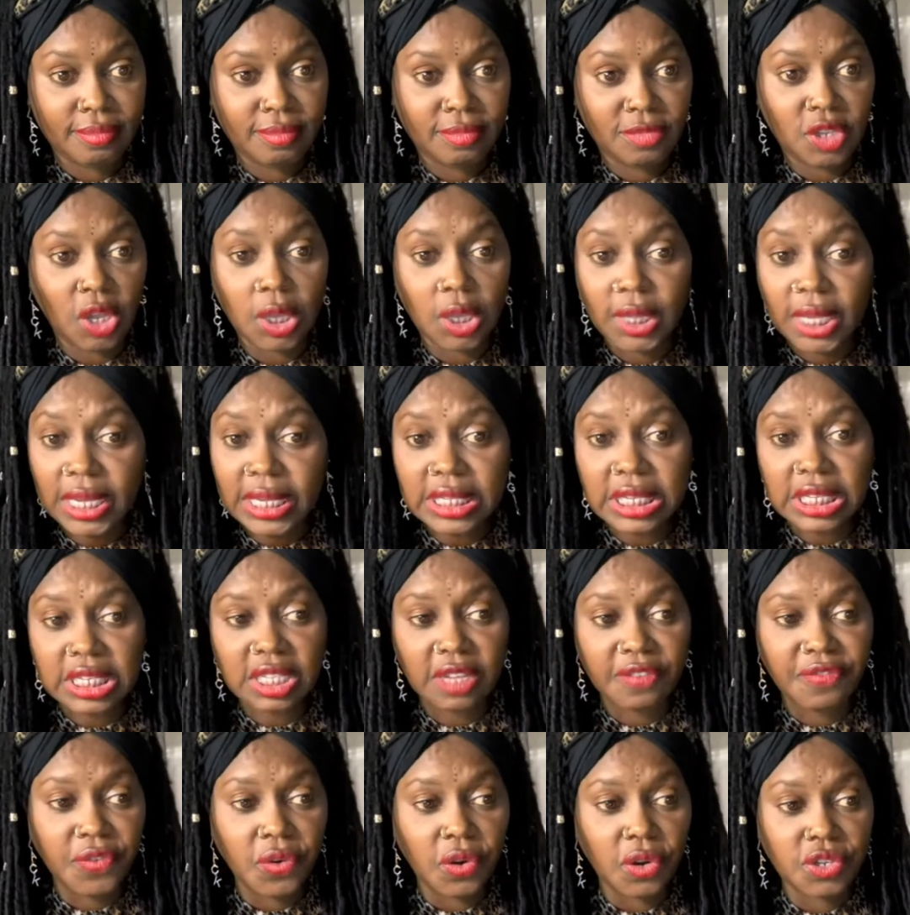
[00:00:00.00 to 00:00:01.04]
So this is the
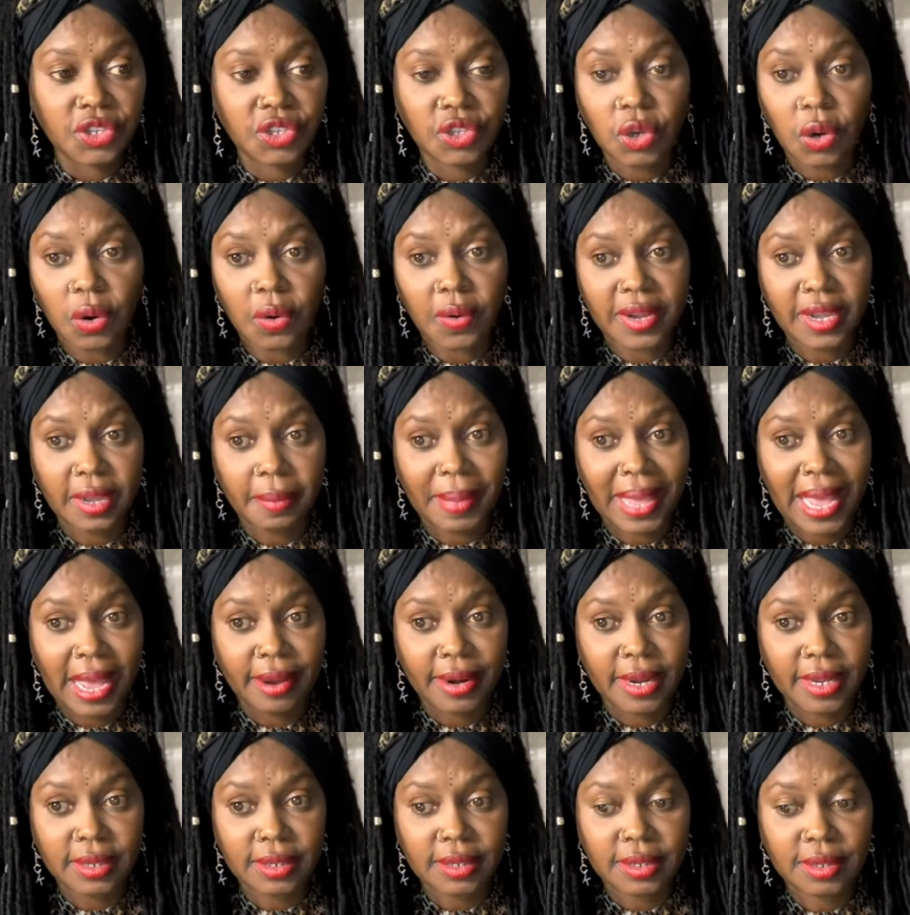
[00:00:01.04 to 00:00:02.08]
full story about it.